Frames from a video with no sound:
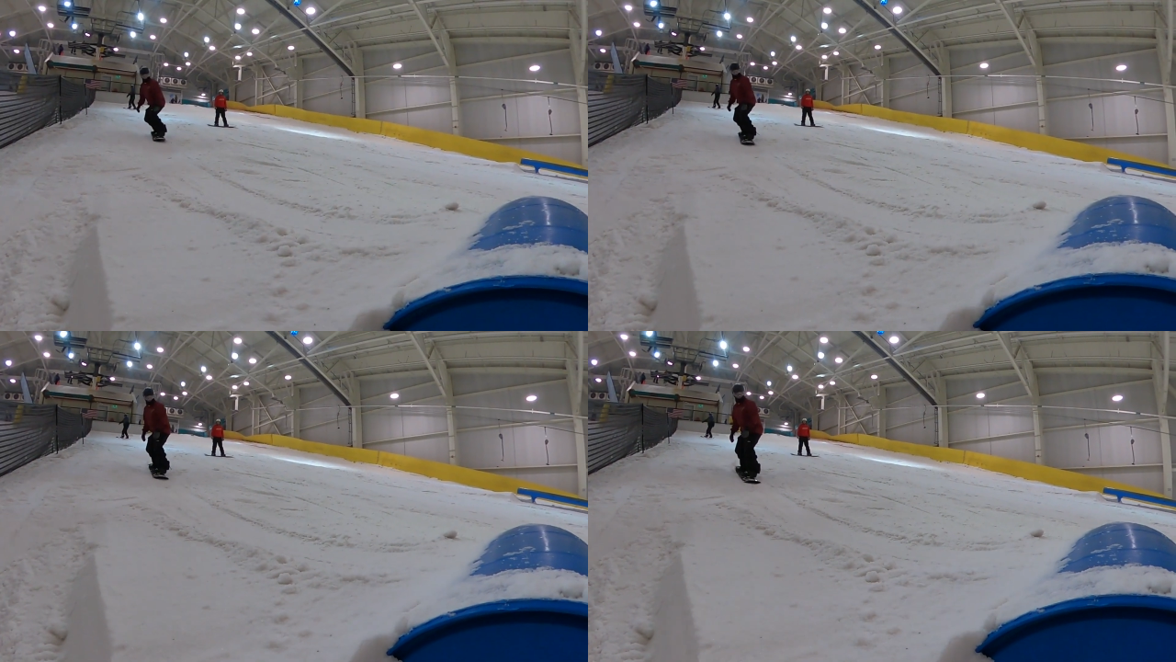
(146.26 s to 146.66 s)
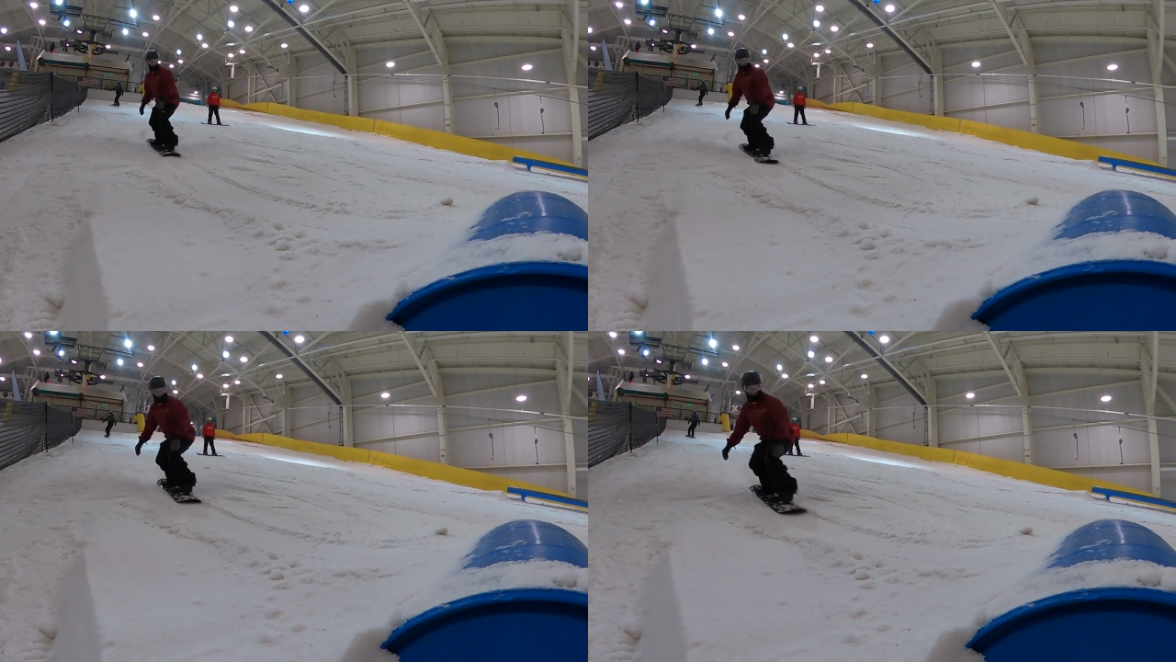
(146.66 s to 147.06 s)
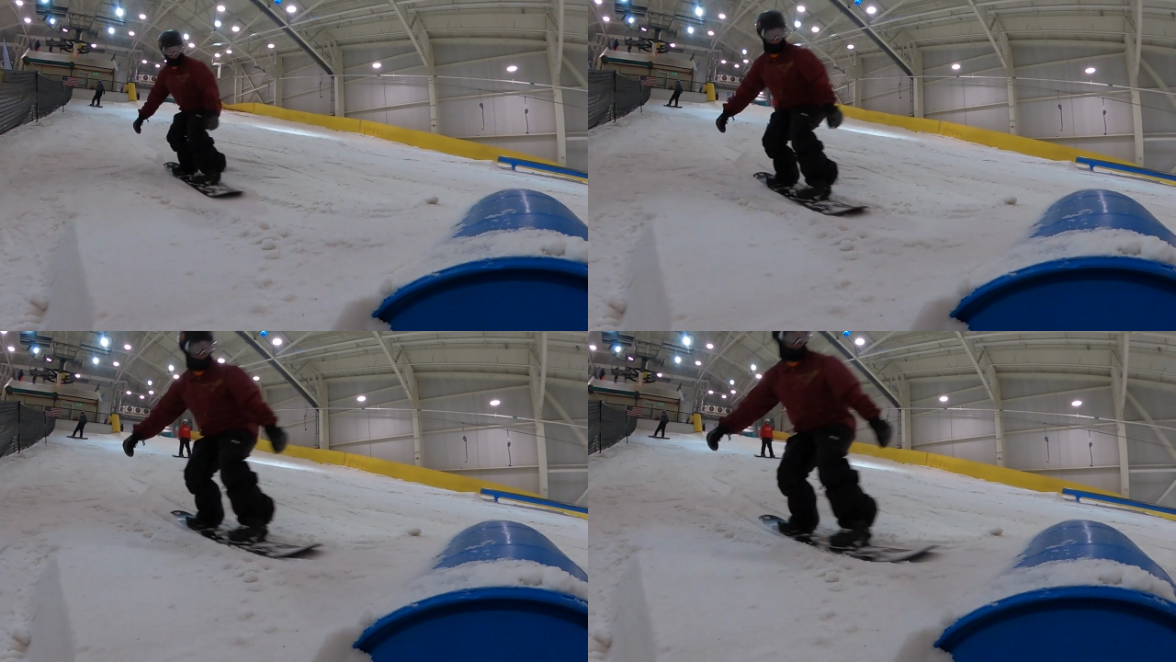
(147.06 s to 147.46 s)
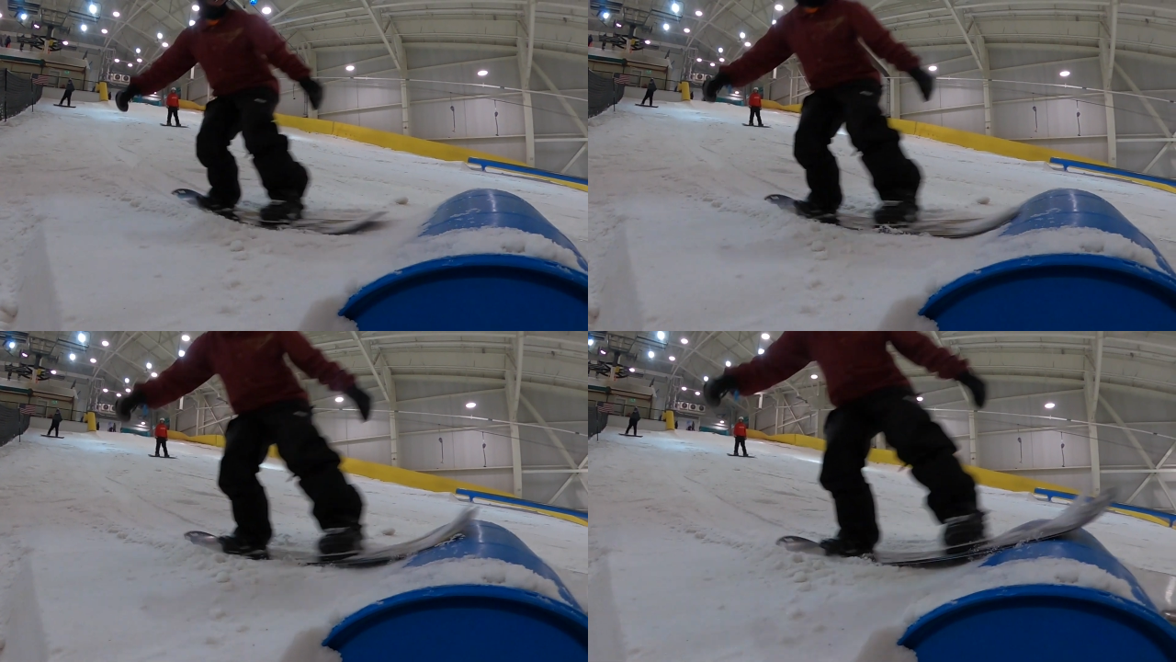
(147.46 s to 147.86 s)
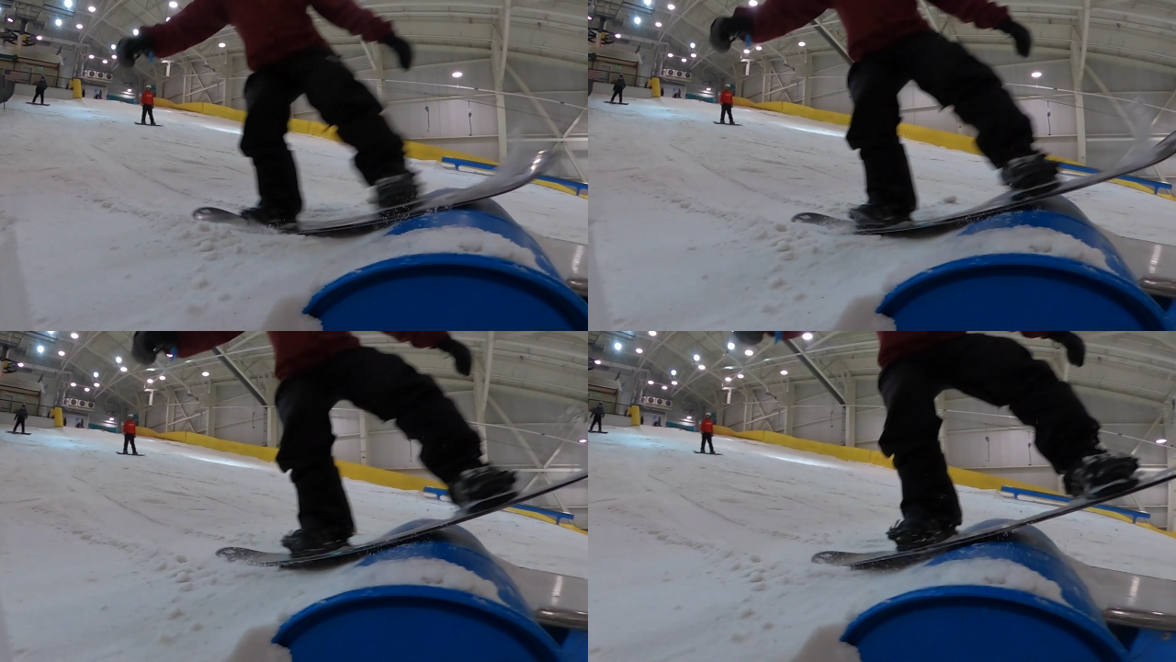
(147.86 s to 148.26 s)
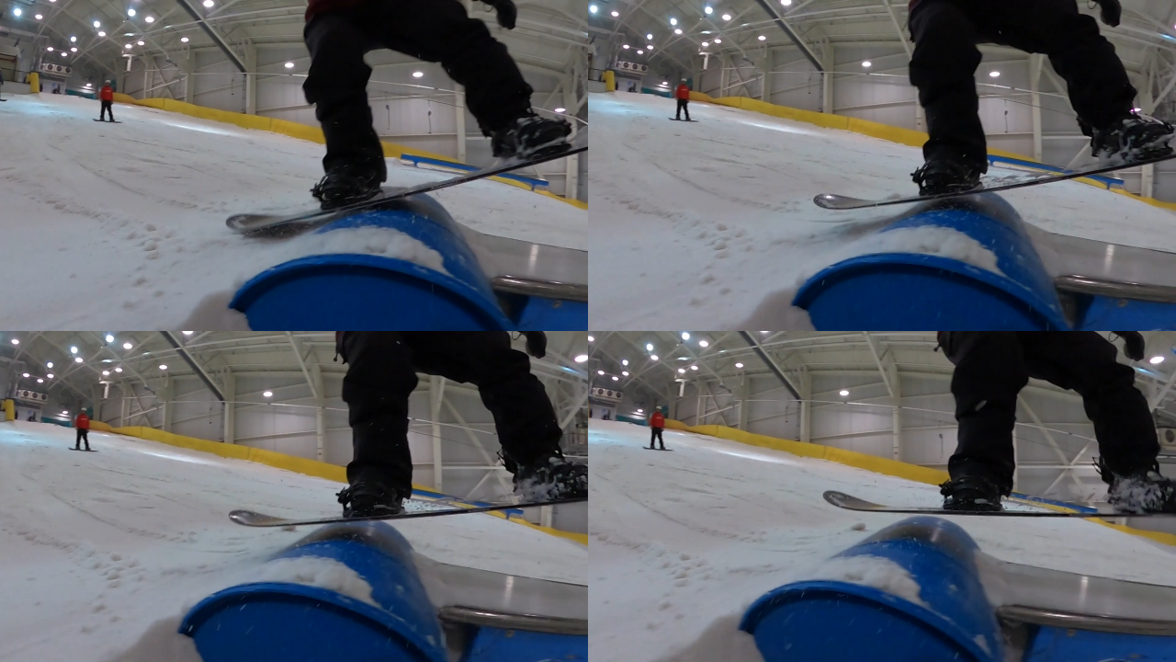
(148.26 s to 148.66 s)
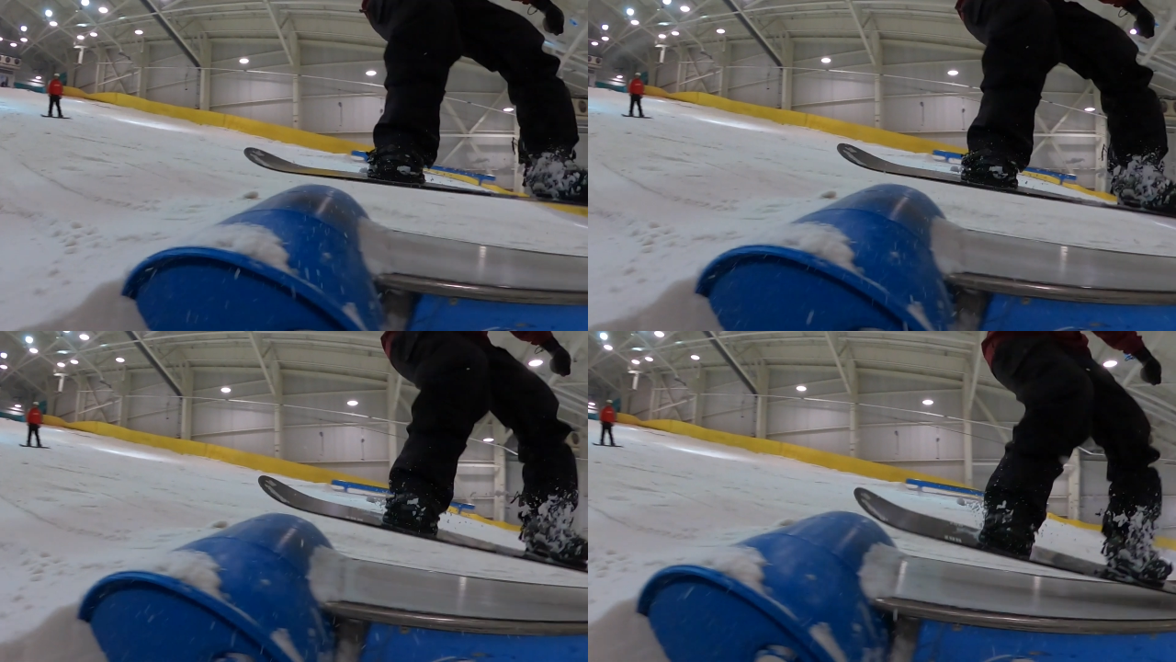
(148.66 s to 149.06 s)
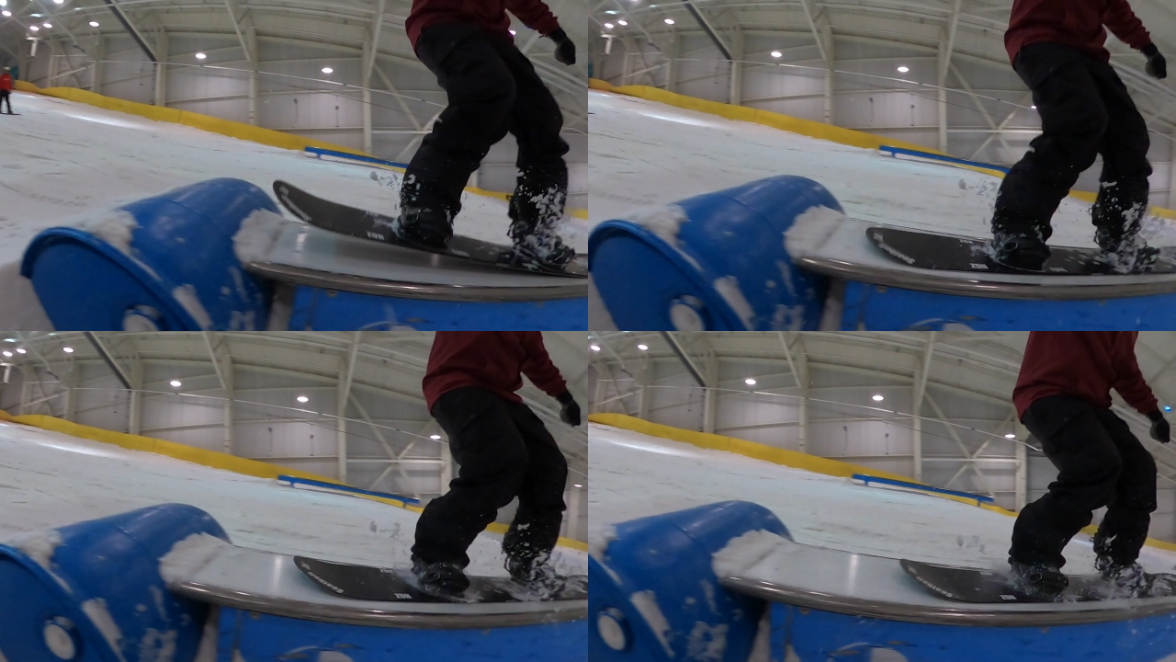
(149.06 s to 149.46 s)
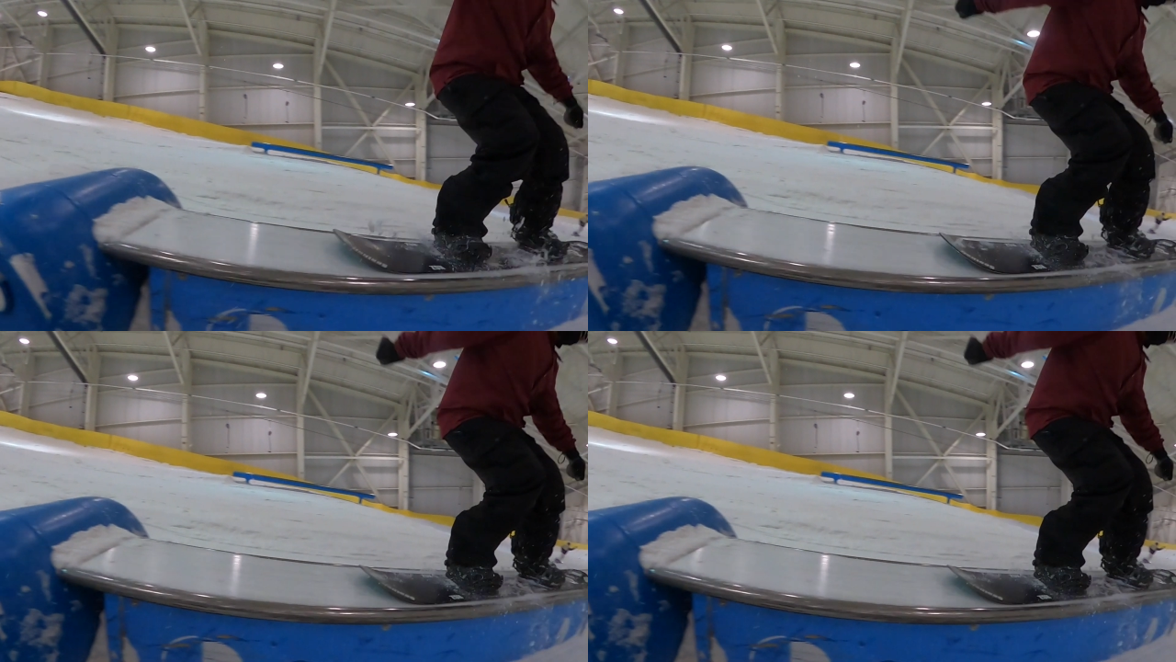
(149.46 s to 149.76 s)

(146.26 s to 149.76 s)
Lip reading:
No face is visible, so there are no lips to read.